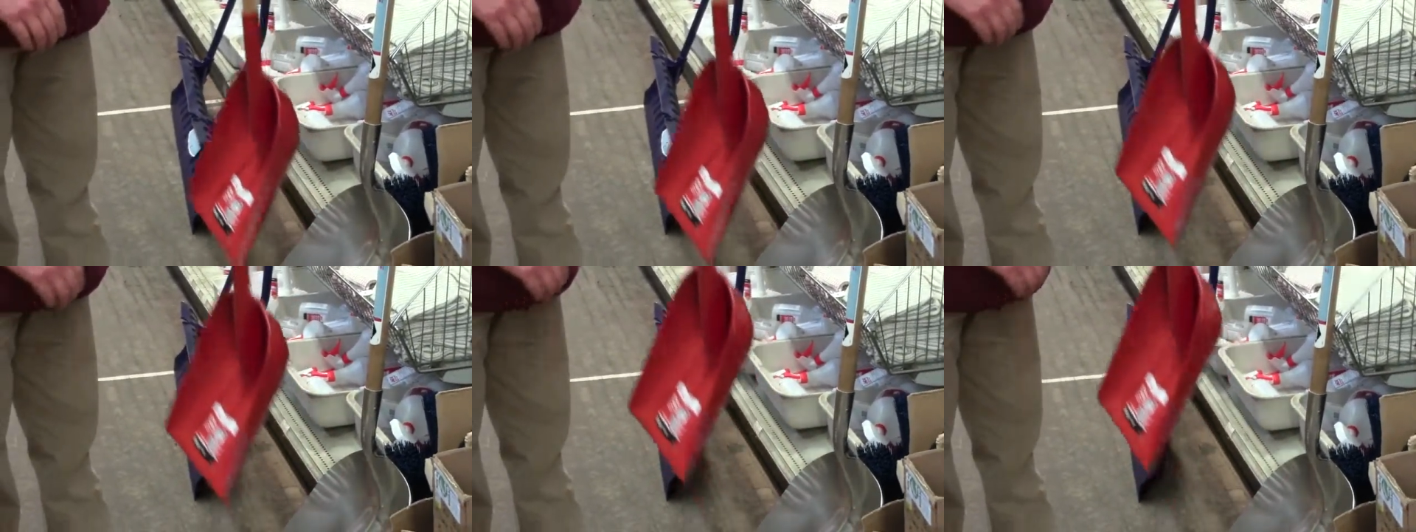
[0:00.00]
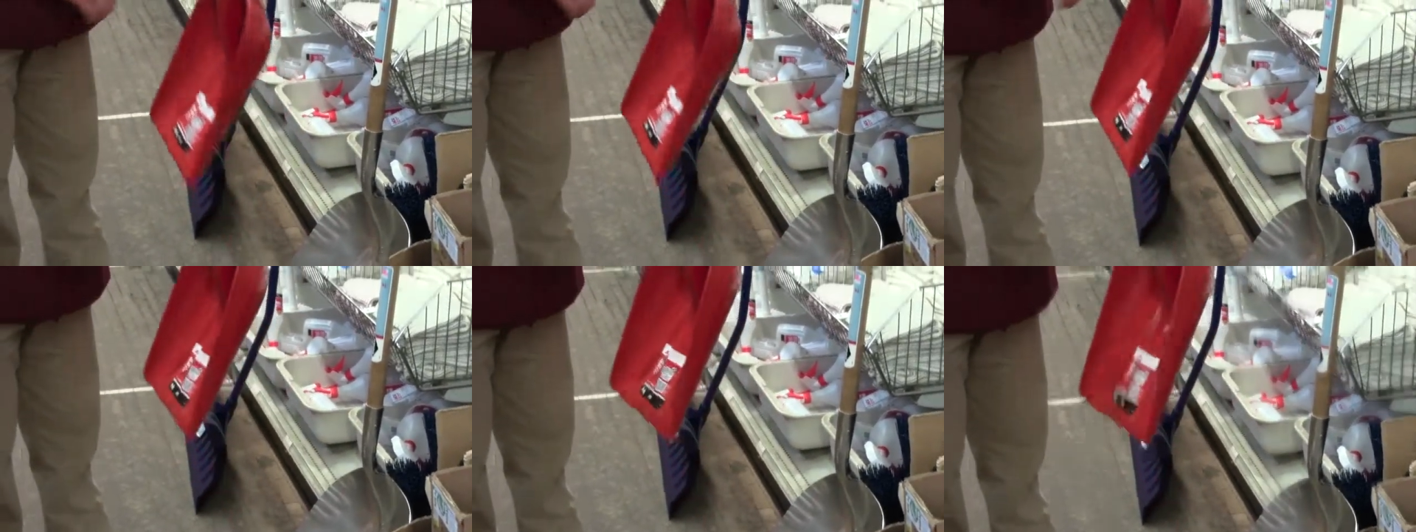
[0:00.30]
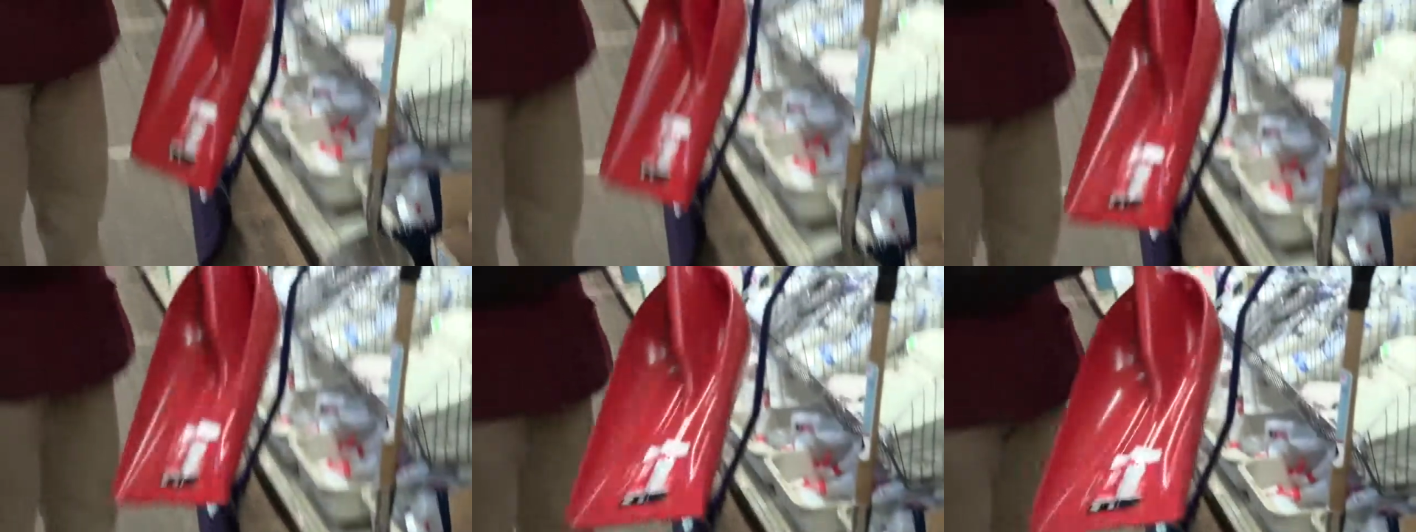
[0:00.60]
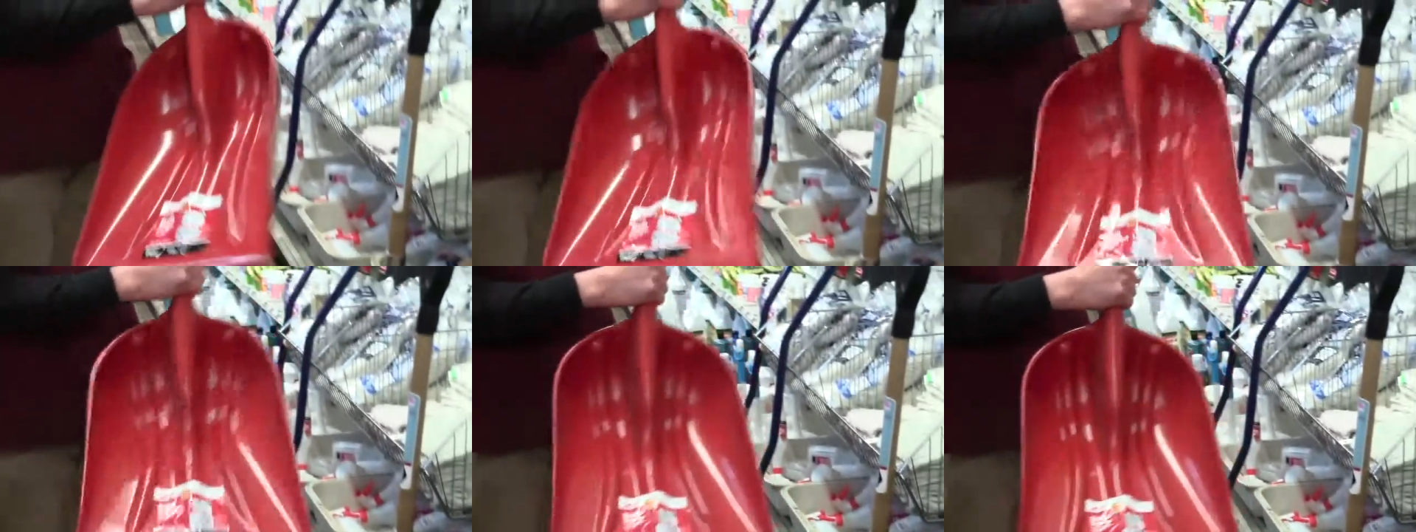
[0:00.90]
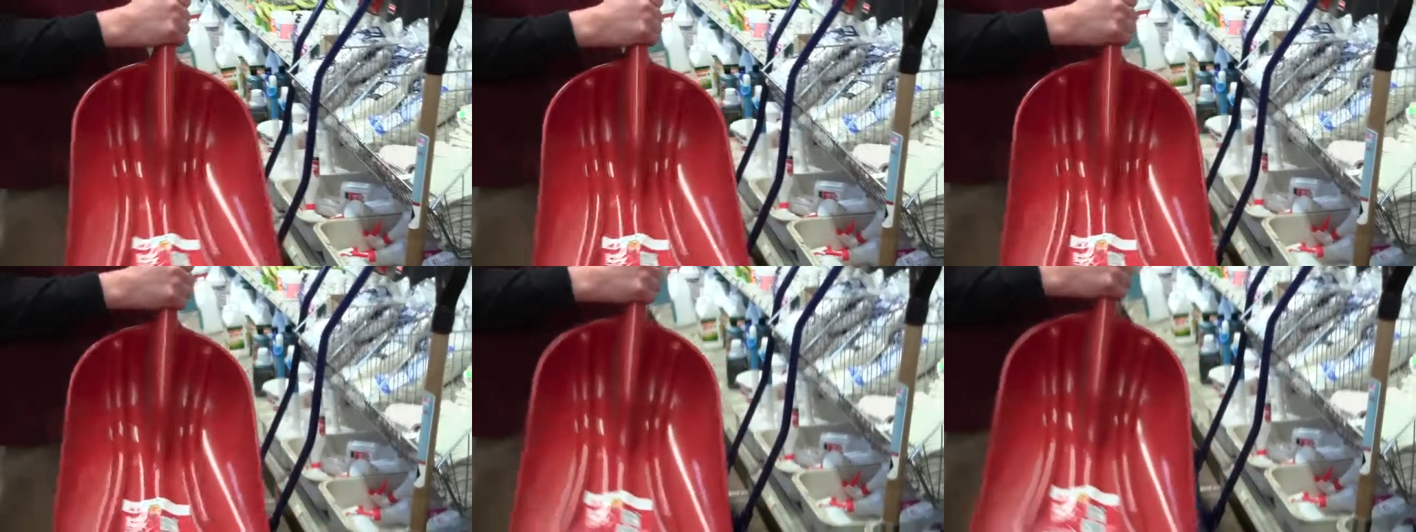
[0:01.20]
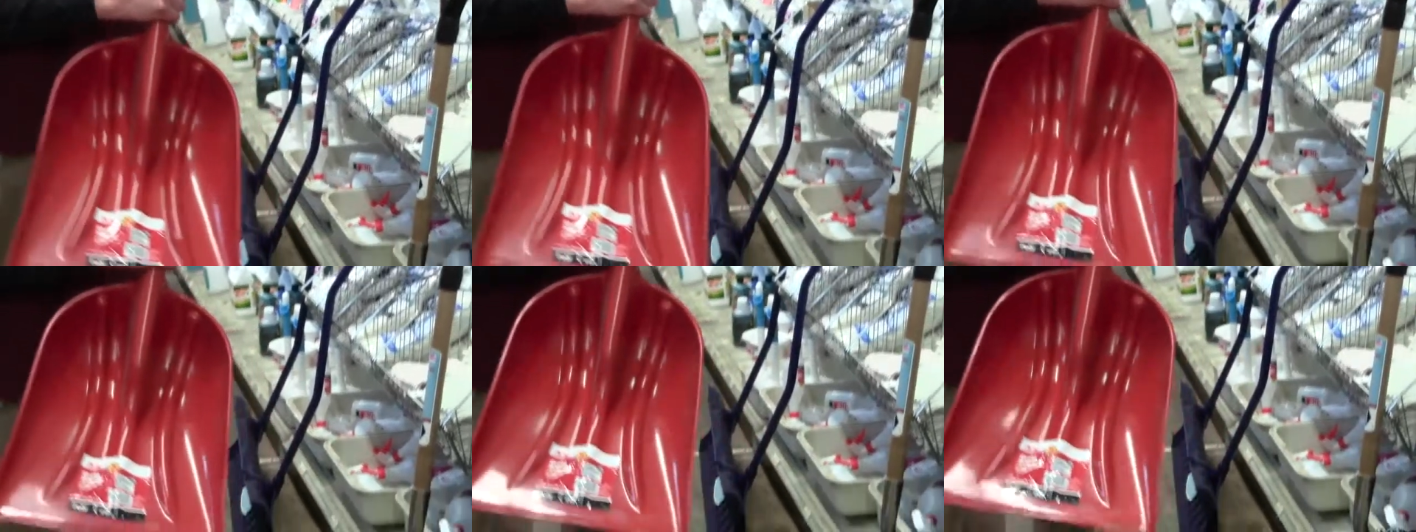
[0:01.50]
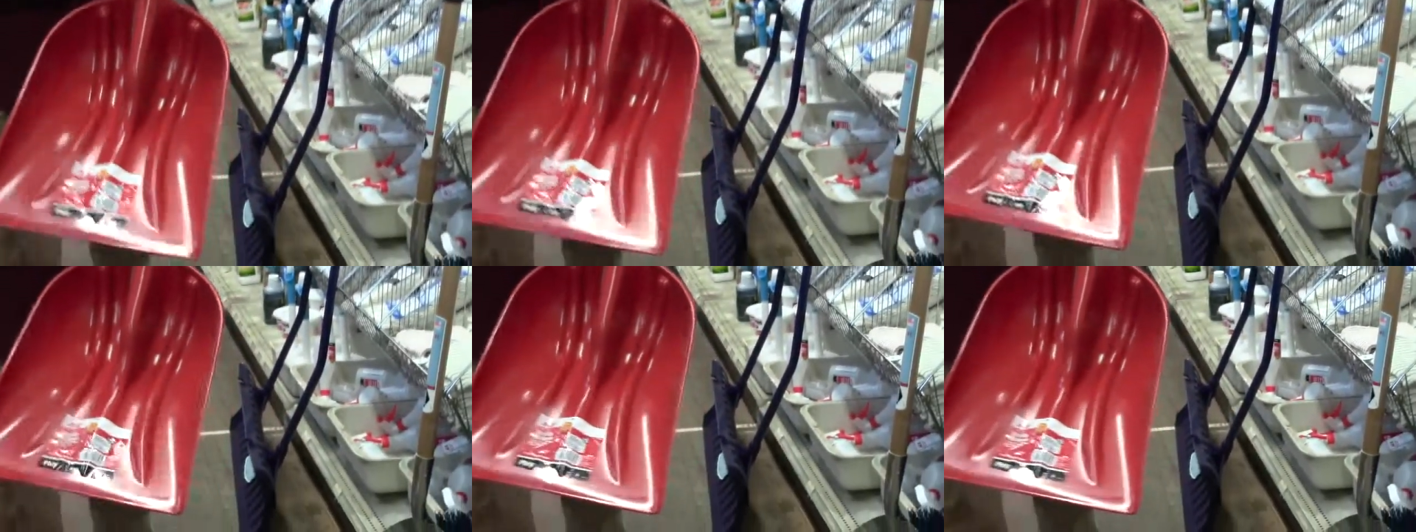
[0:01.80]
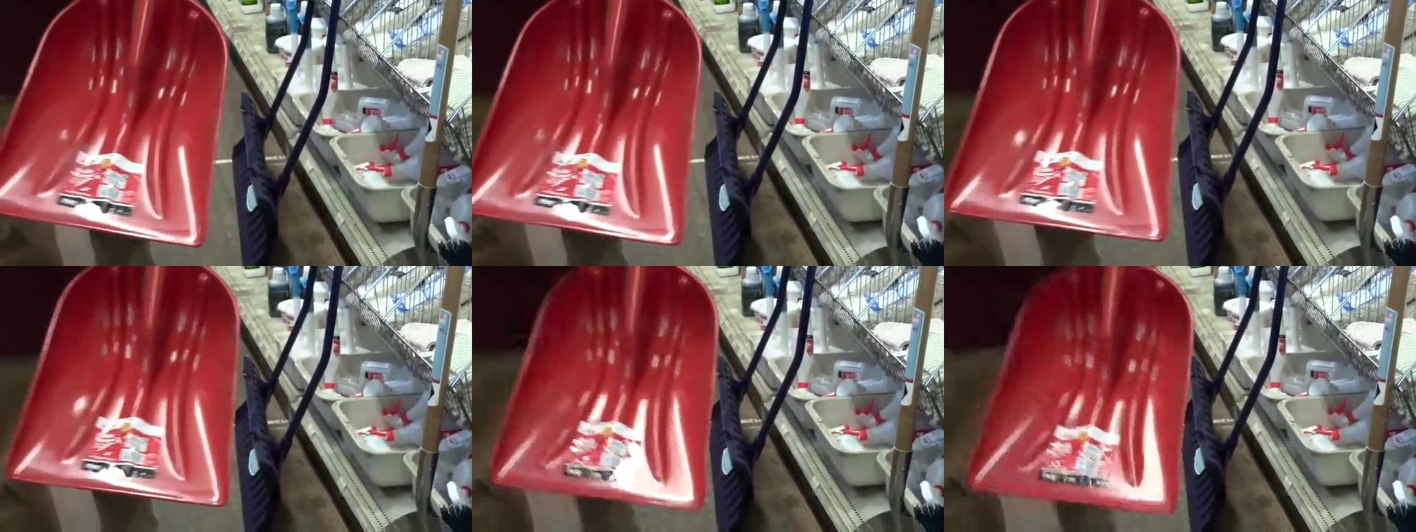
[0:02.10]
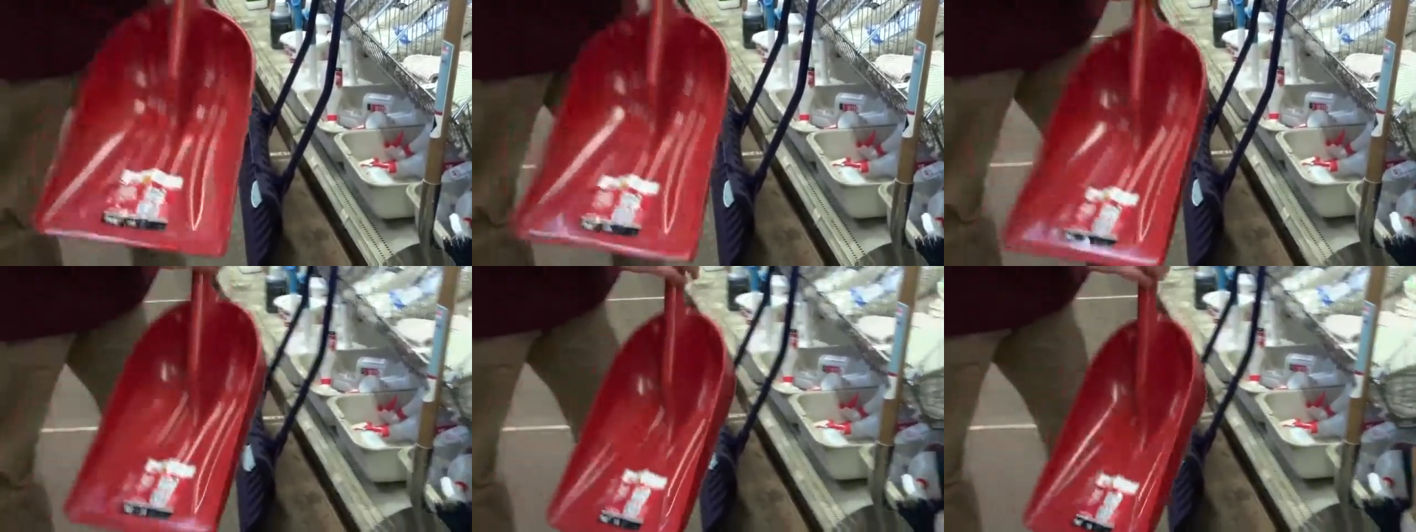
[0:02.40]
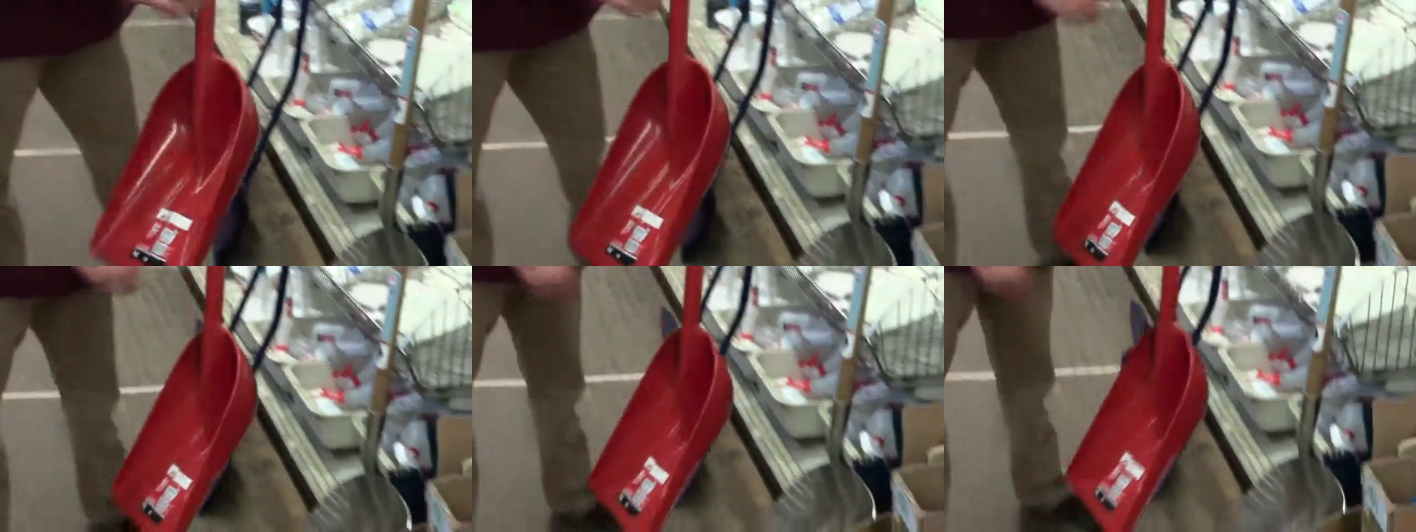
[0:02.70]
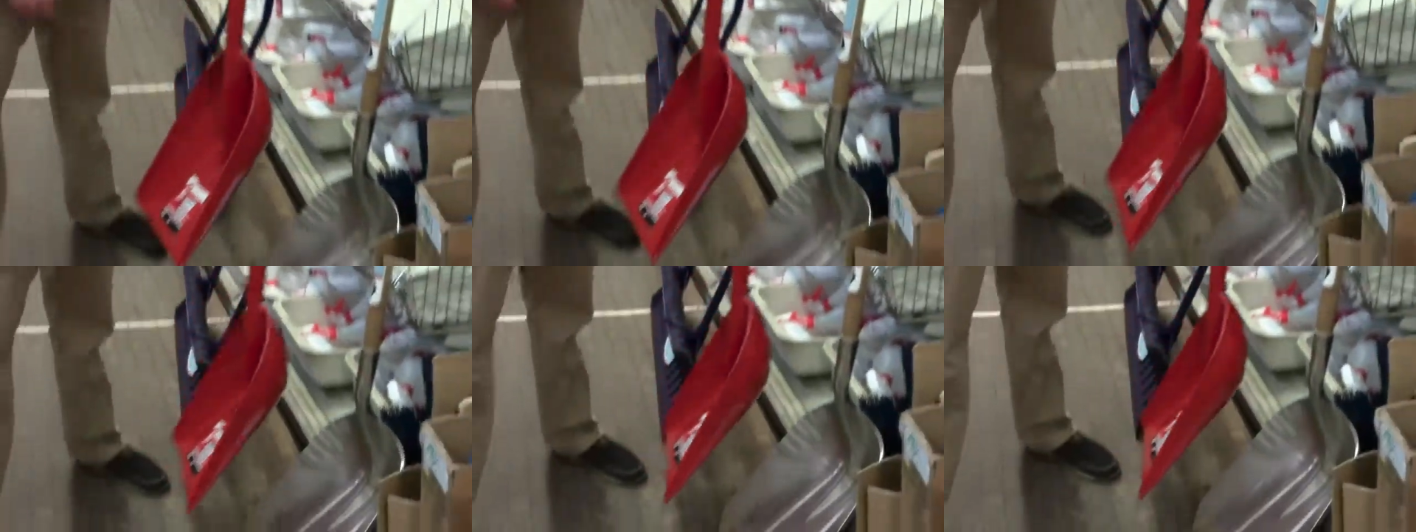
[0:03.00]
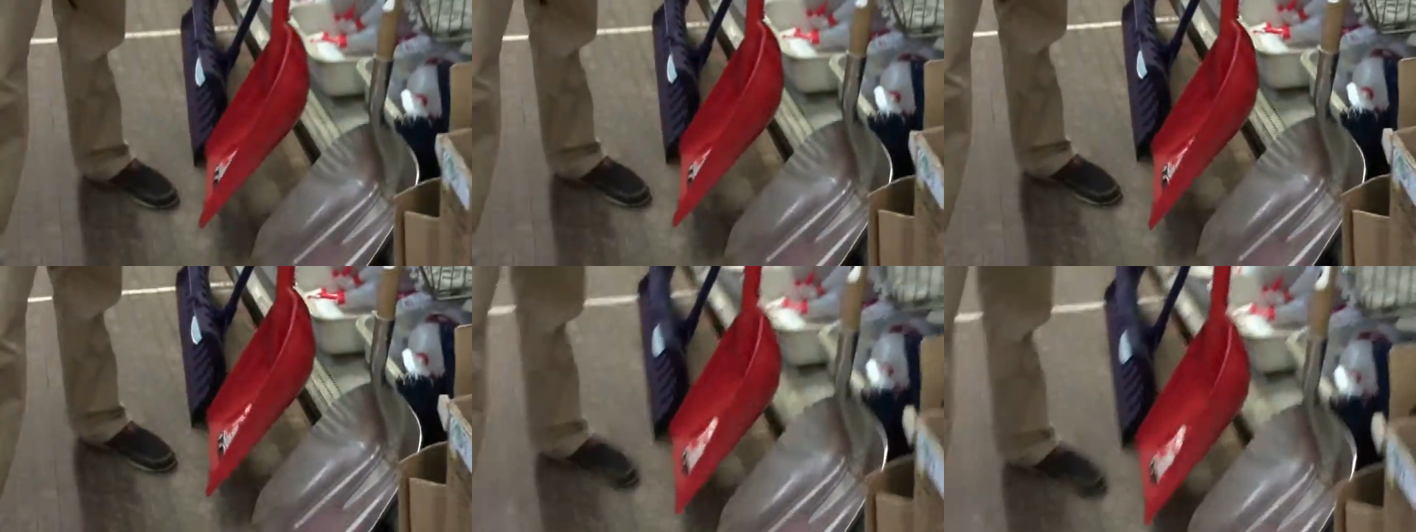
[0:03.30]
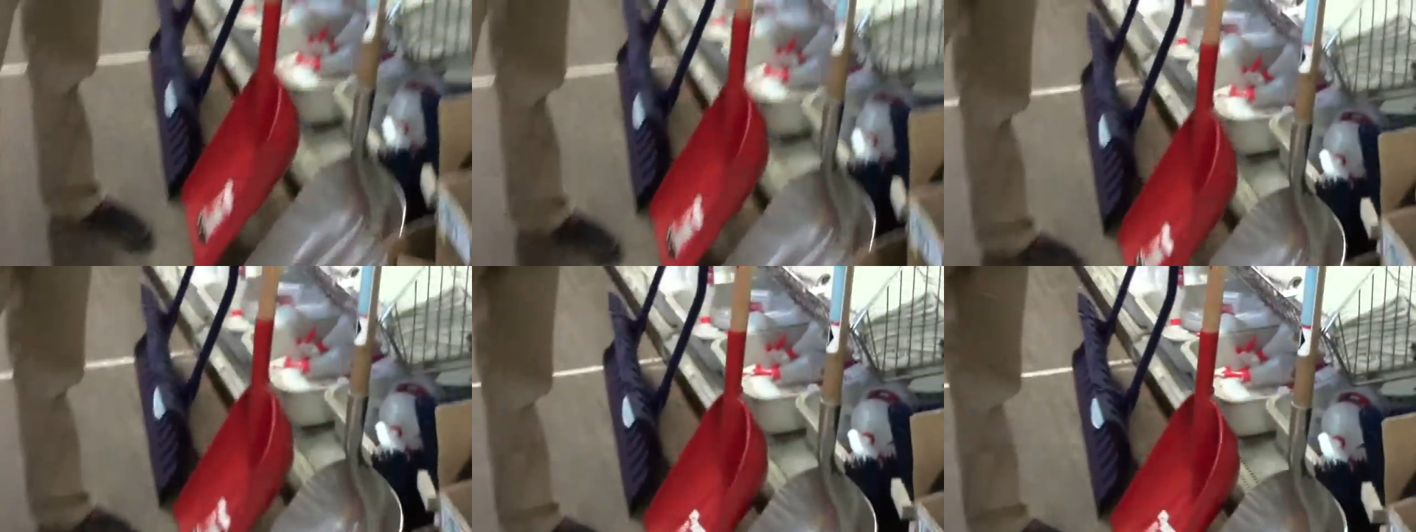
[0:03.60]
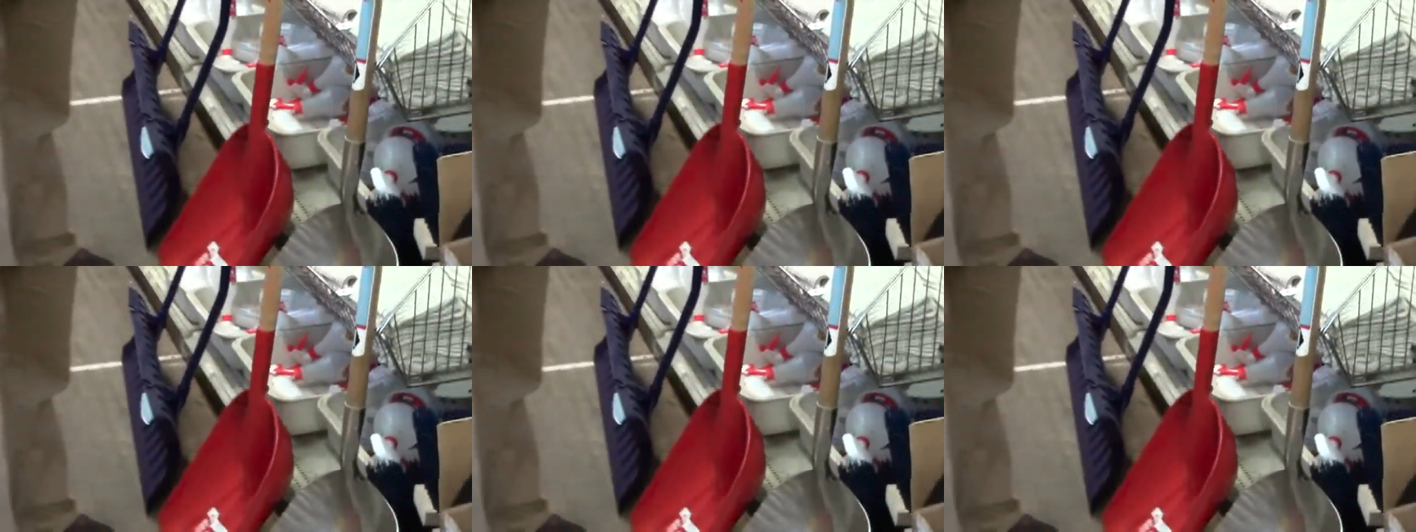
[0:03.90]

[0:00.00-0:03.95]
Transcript: No face is visible, so there are no lips to read.